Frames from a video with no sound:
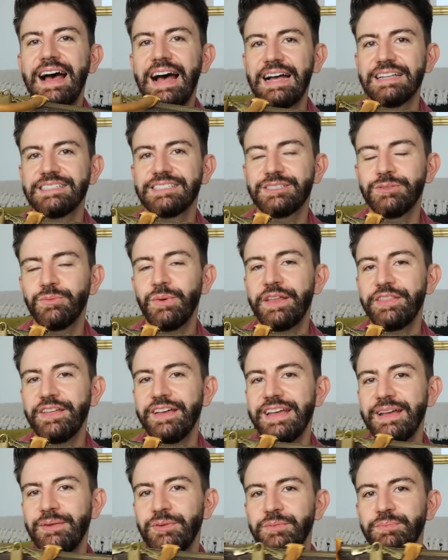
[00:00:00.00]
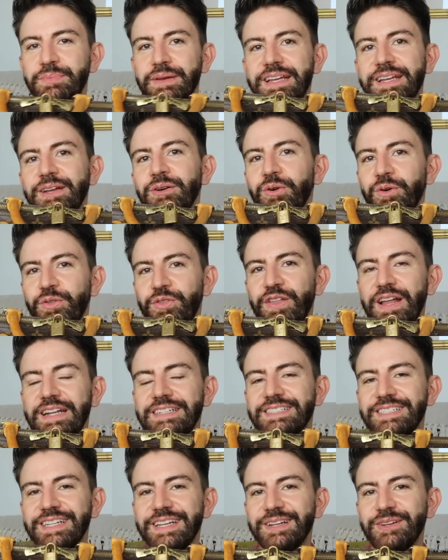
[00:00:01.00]
as to whether it would be
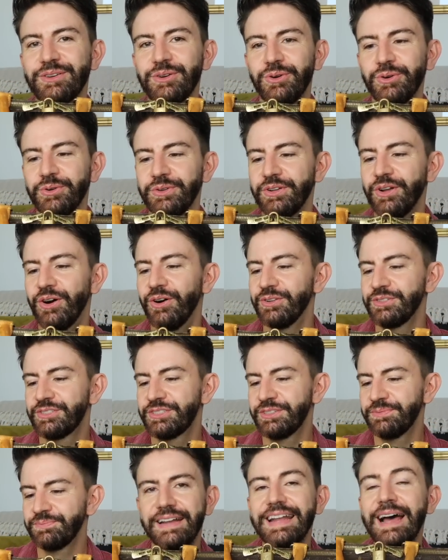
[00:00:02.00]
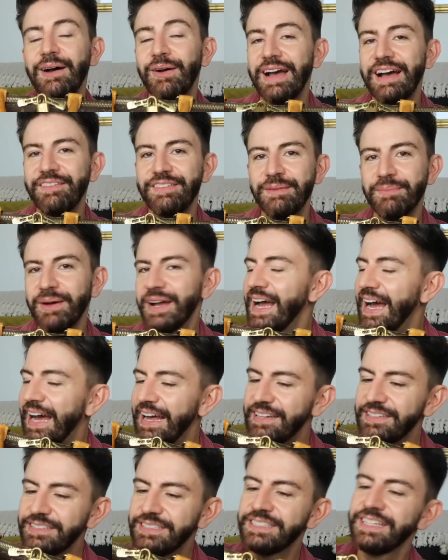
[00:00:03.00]
authentic or not. And now I have it in my
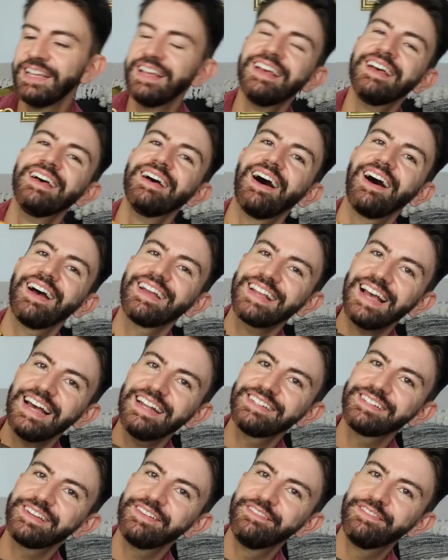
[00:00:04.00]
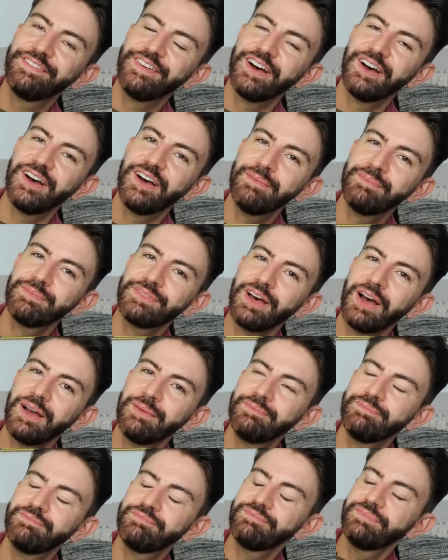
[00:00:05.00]
hands. I can confirm that
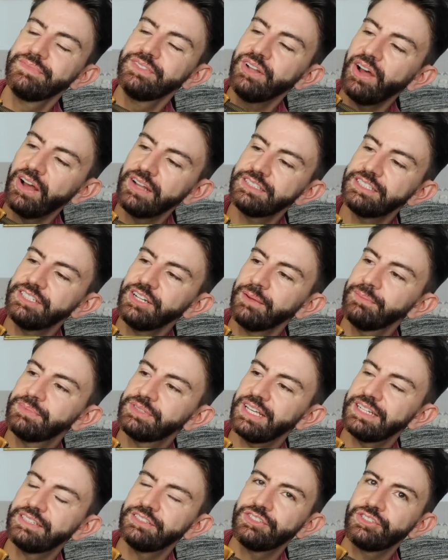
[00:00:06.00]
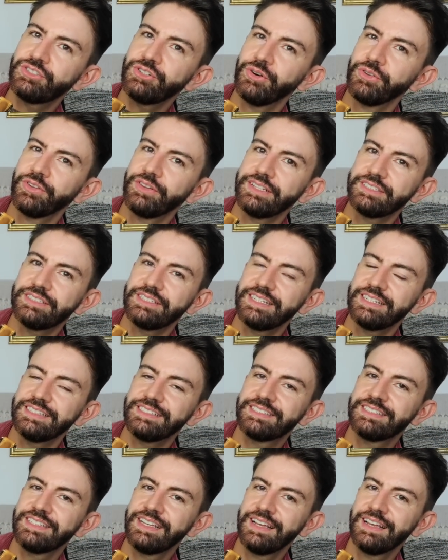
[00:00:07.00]
I'm 99% sure that this
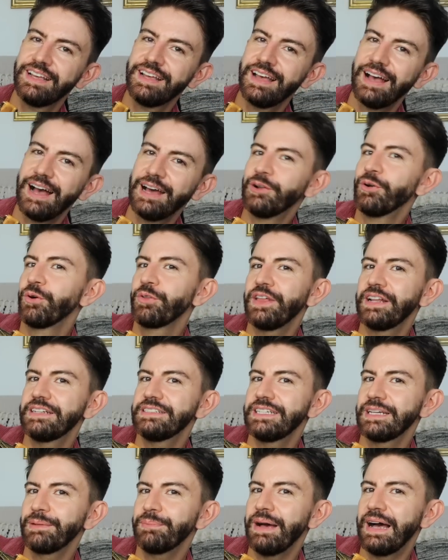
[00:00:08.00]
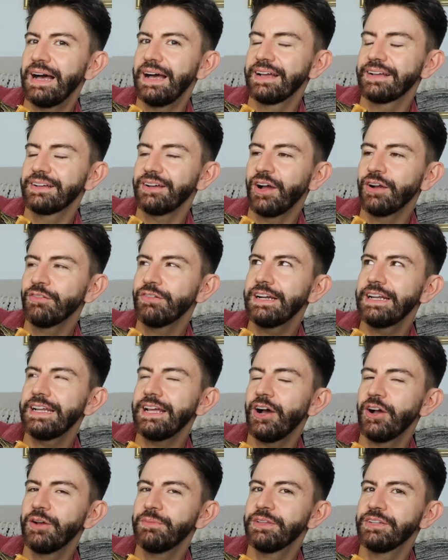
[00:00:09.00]
is an authentic bag. I really
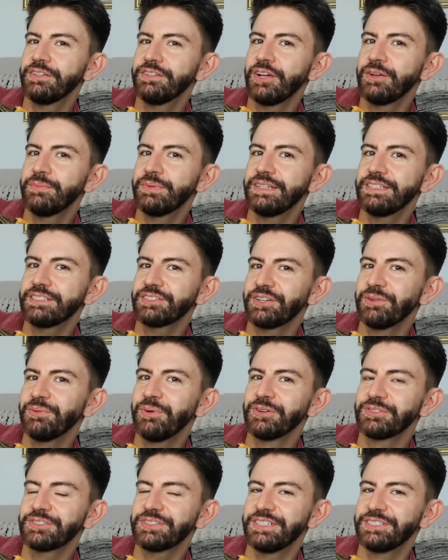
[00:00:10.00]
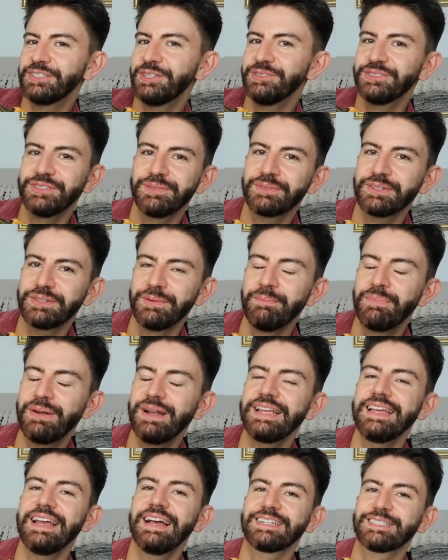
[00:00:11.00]
hope that nobody's going to watch this who's a
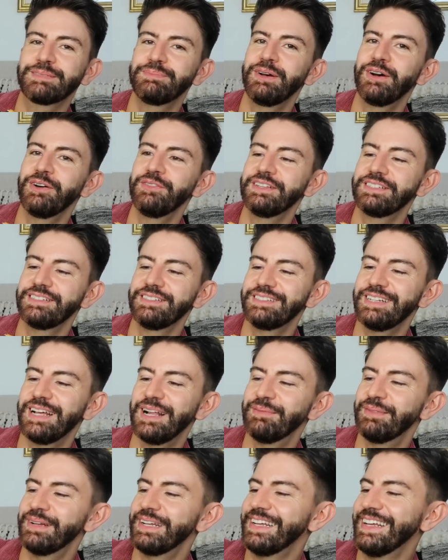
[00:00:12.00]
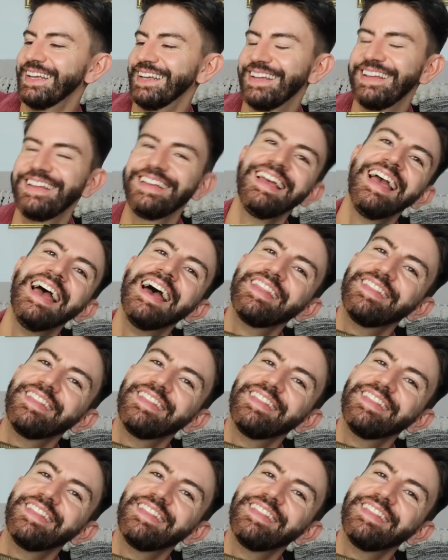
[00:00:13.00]
complete expert on this and tell me